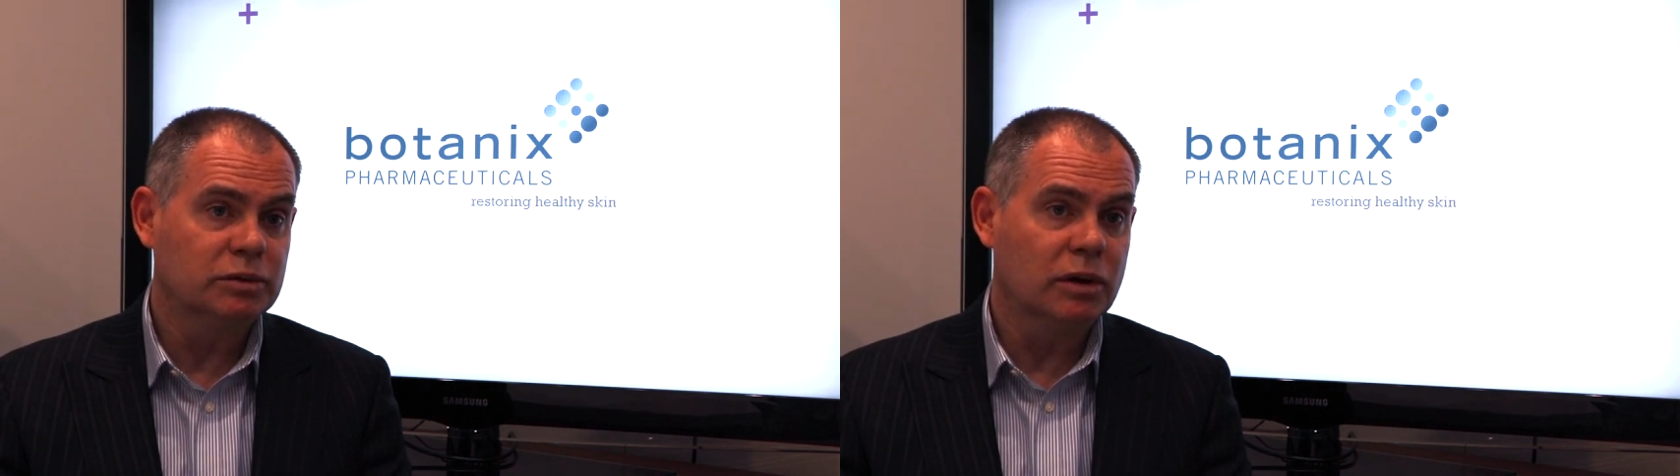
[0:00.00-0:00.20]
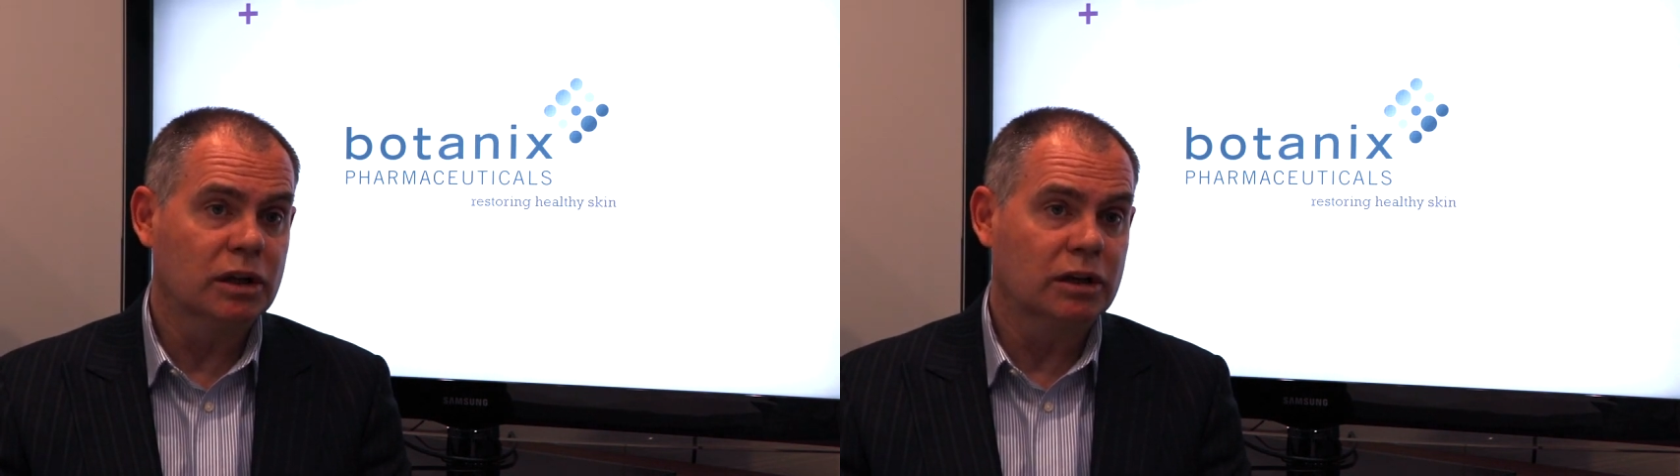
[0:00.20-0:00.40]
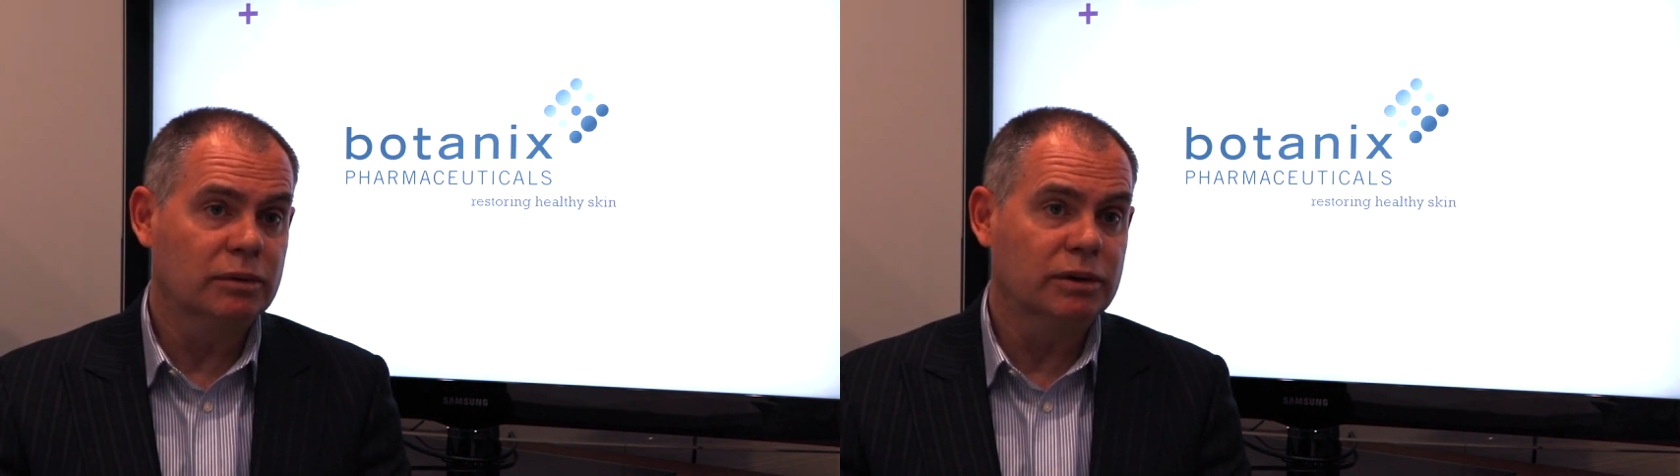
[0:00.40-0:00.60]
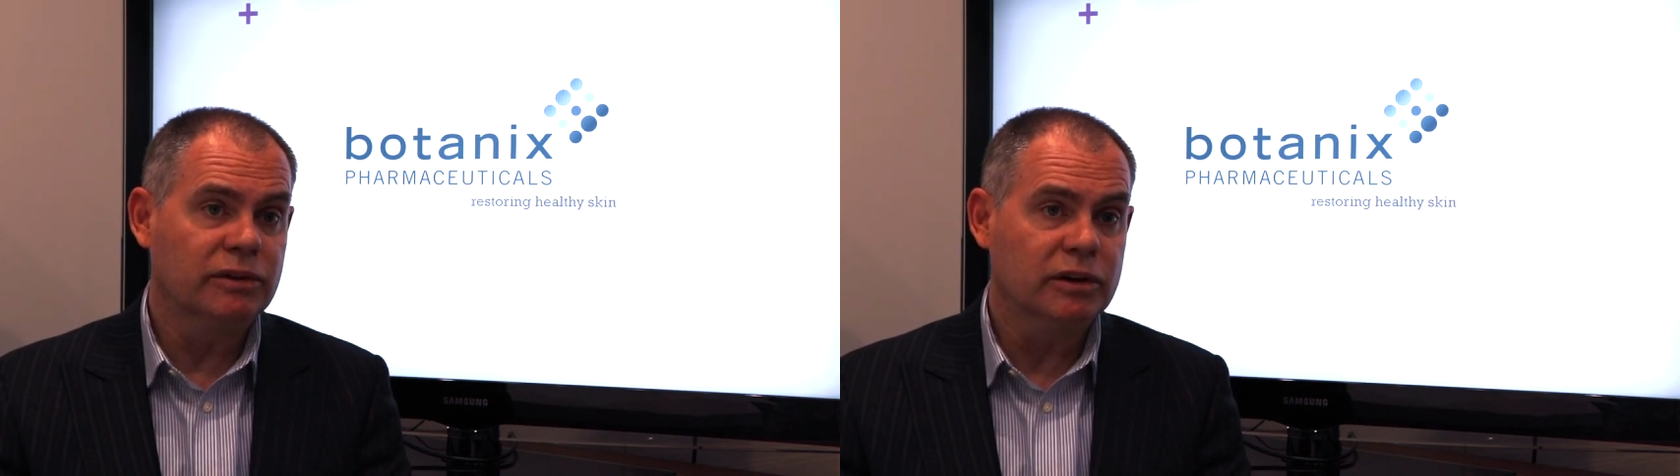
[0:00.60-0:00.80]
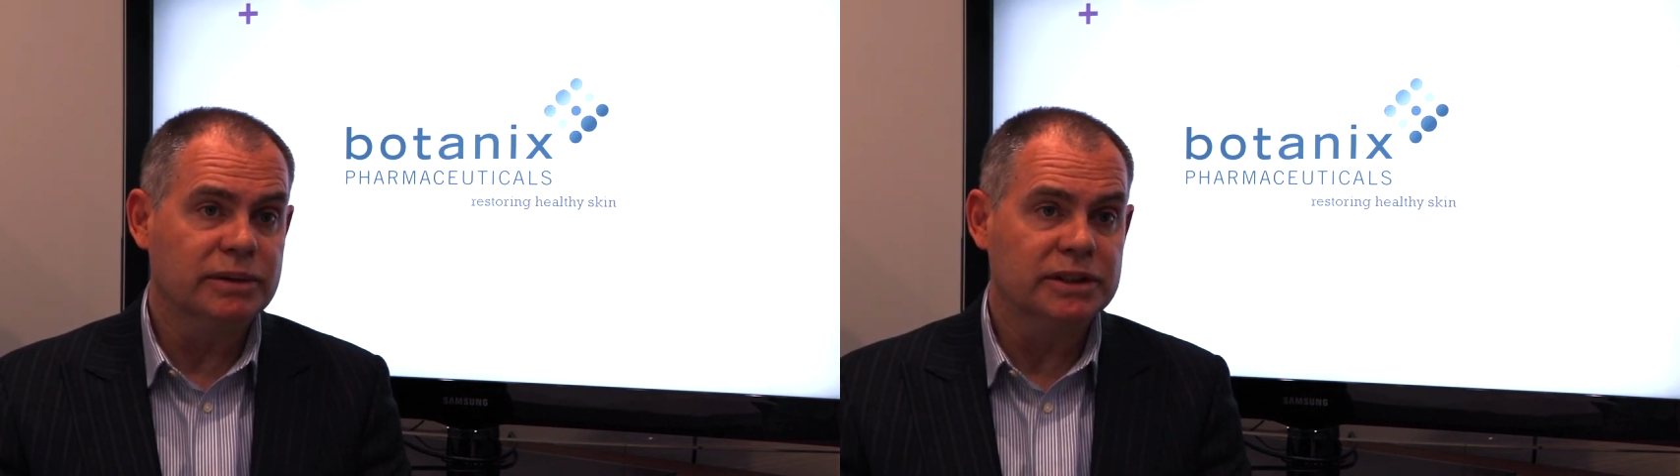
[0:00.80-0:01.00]
well are going to be
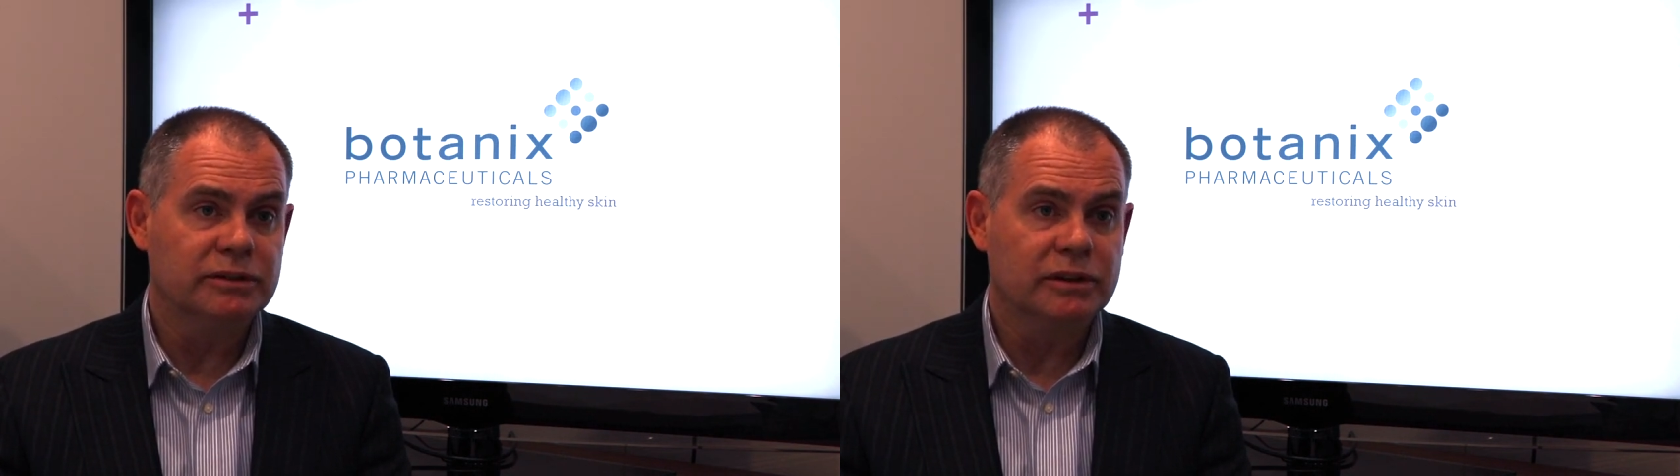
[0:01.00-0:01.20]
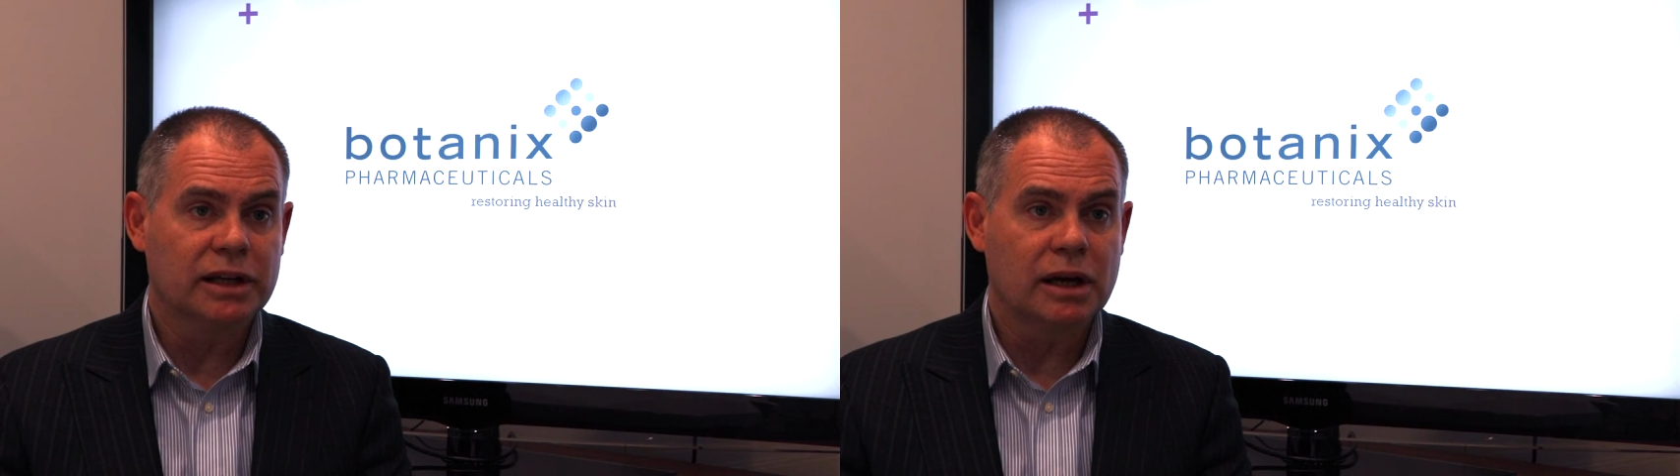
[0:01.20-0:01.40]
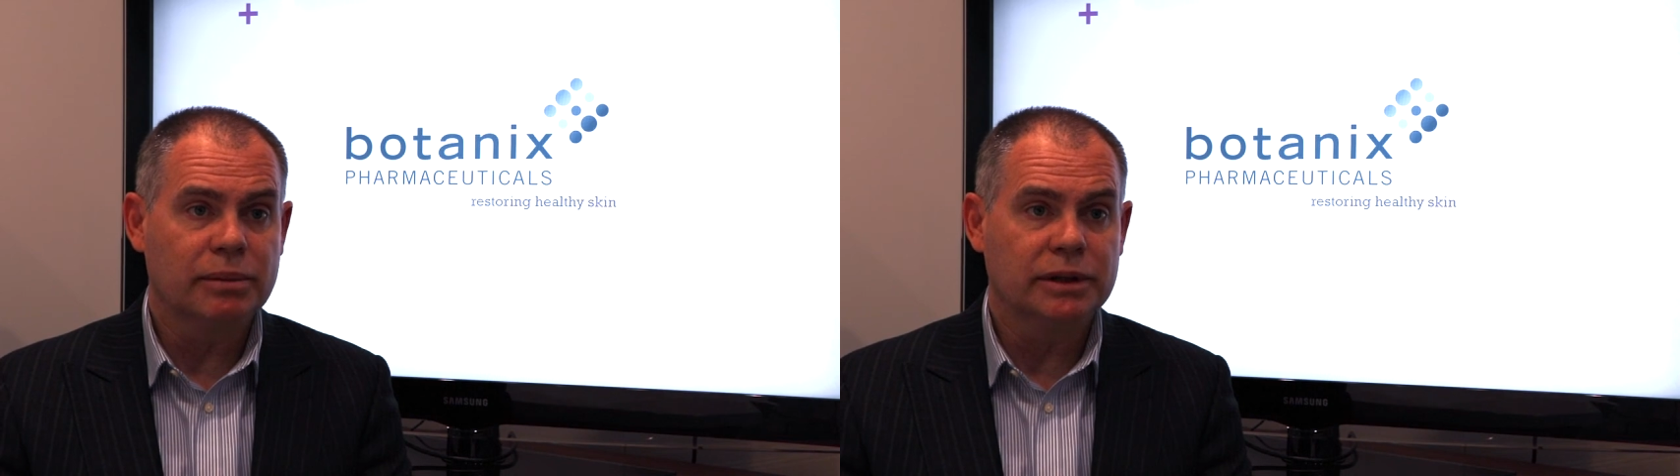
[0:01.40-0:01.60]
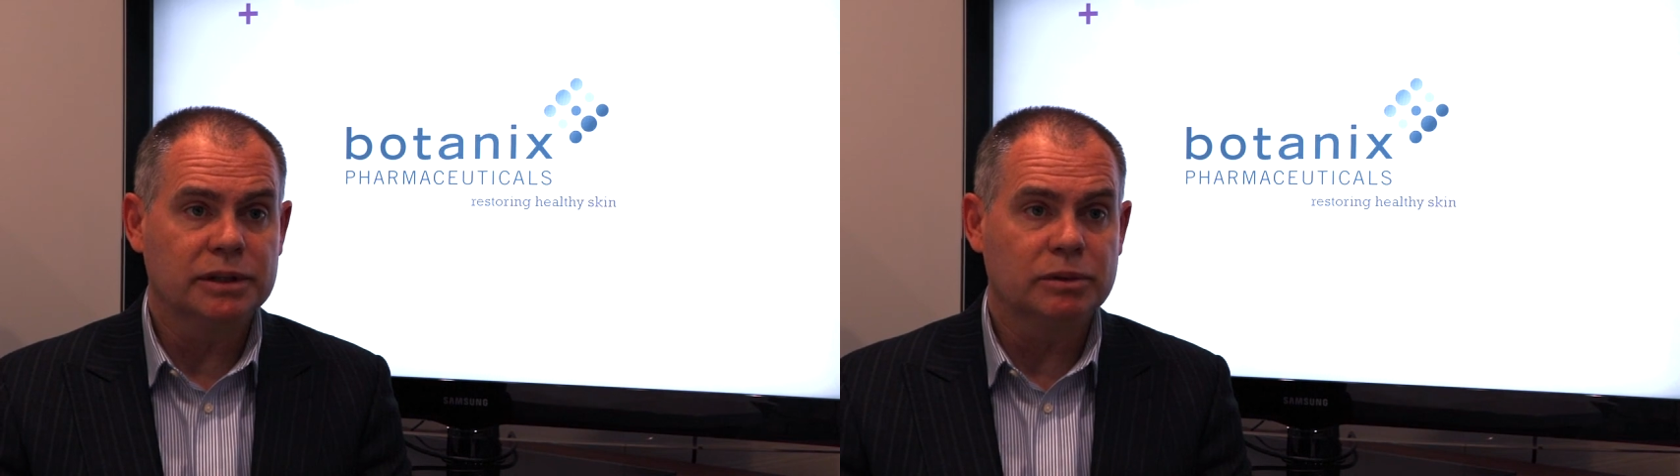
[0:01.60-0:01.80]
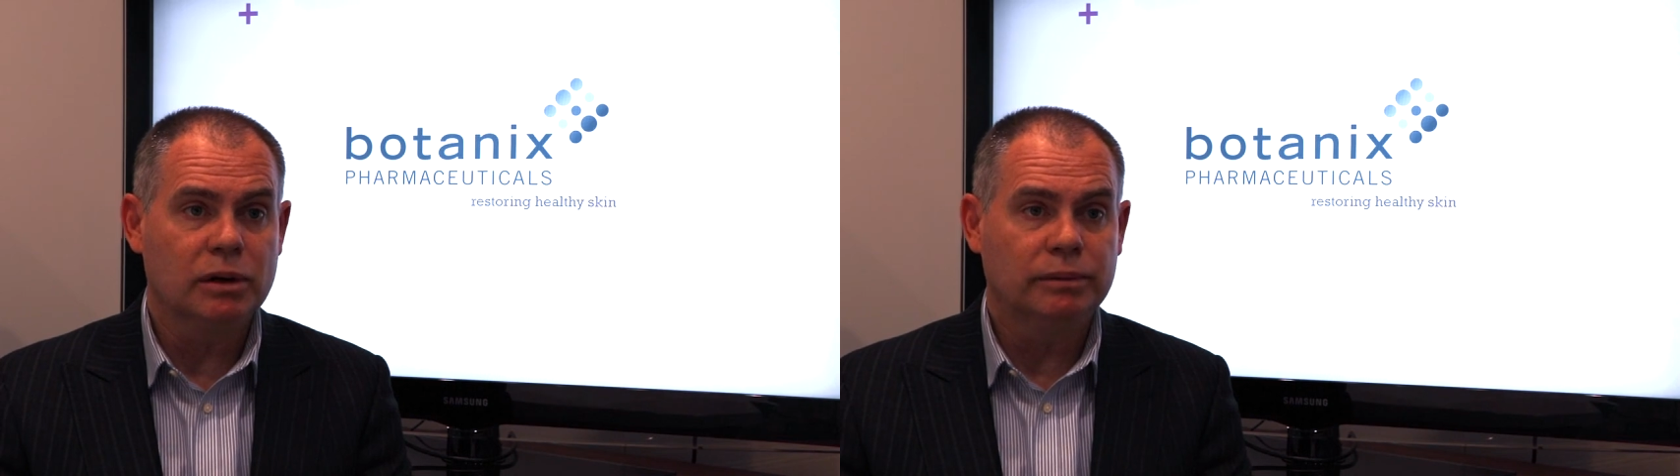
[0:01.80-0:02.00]
very busy for the company
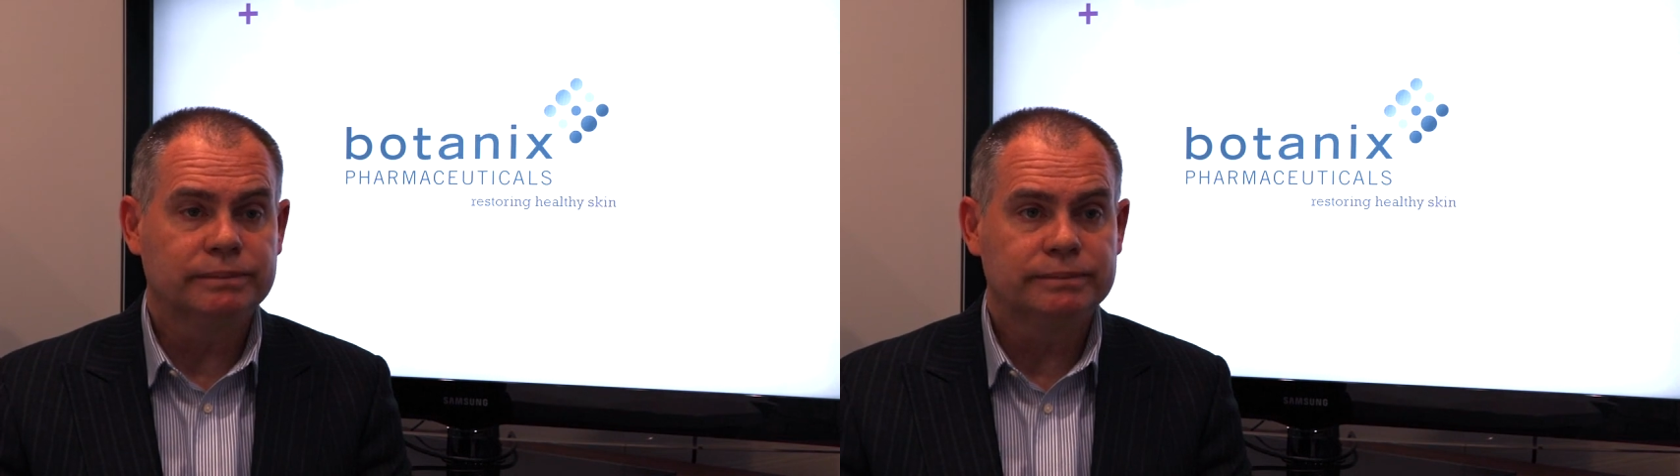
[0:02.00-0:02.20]
as well.